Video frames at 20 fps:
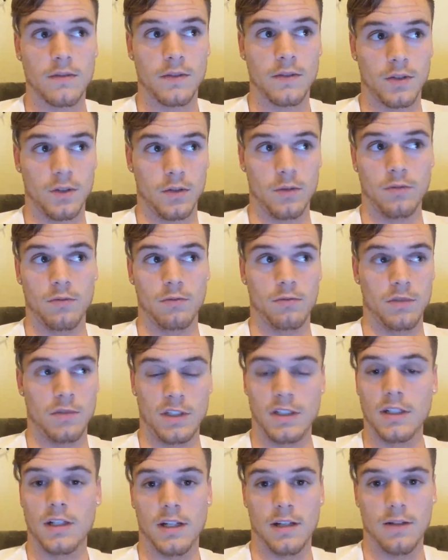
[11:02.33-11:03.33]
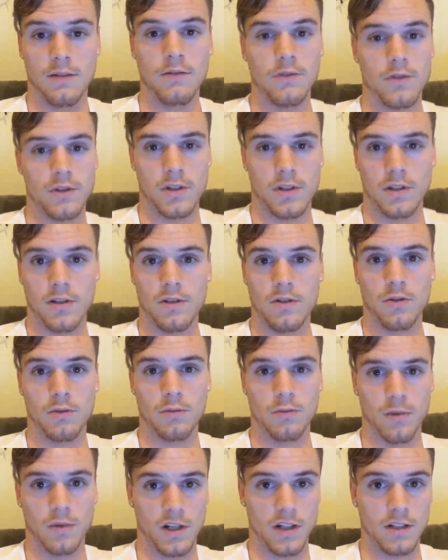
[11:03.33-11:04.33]
if you need energy and
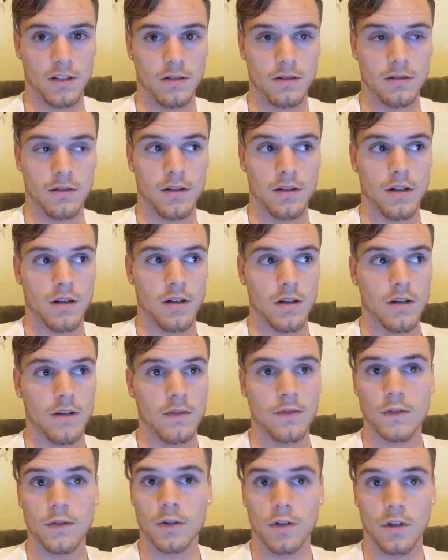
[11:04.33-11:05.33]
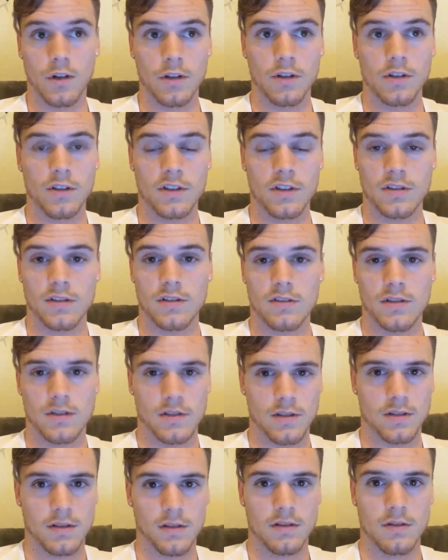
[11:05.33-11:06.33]
you're running for longer
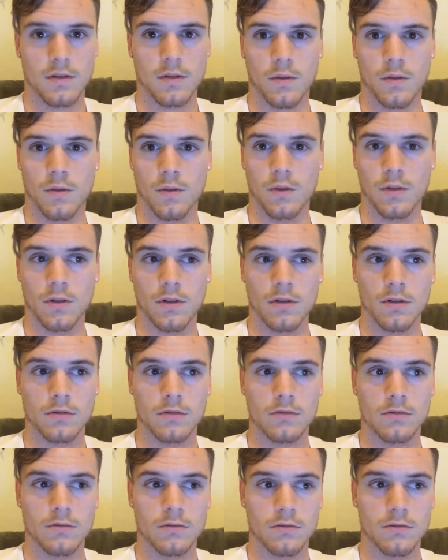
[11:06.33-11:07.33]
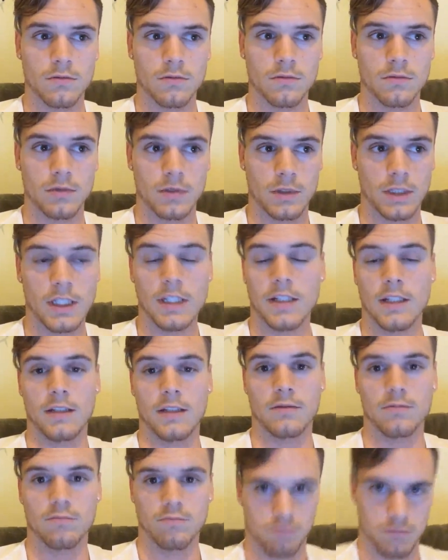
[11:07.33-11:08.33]
distances or anything.
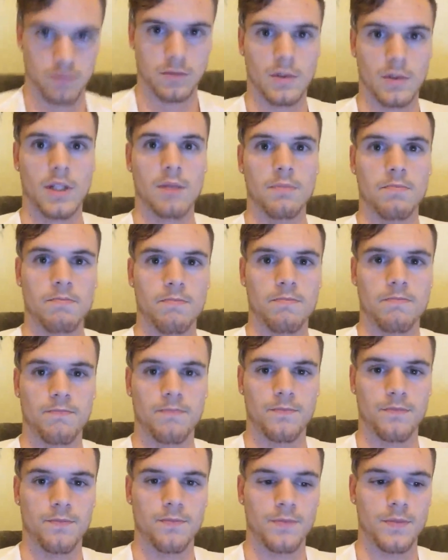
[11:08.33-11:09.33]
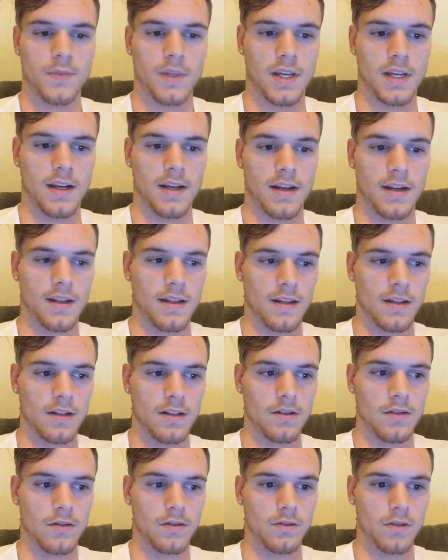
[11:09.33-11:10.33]
Yep. And
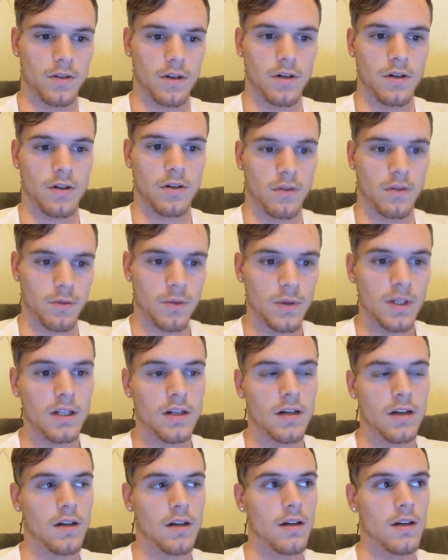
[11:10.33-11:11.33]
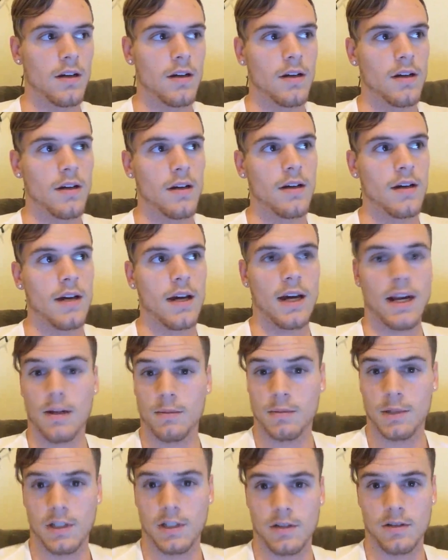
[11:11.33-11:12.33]
those are 3
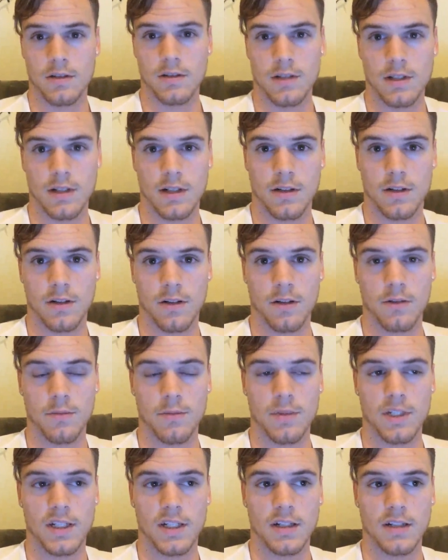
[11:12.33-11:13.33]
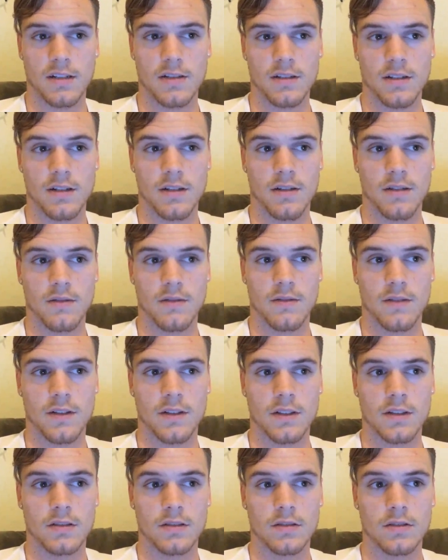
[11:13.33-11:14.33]
adaptations that occur because of
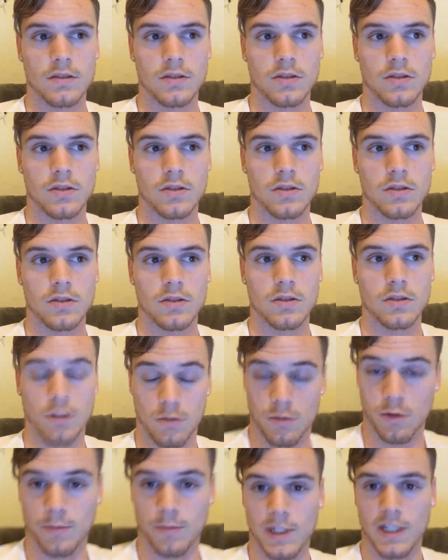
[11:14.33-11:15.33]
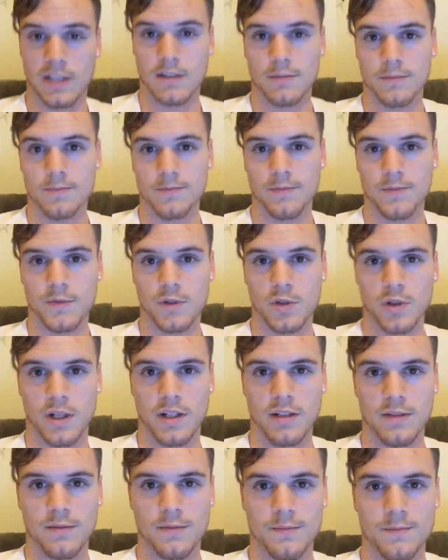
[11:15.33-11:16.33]
aerobic
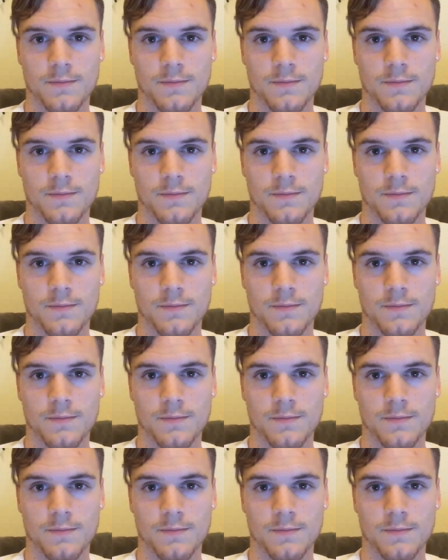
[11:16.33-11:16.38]
training.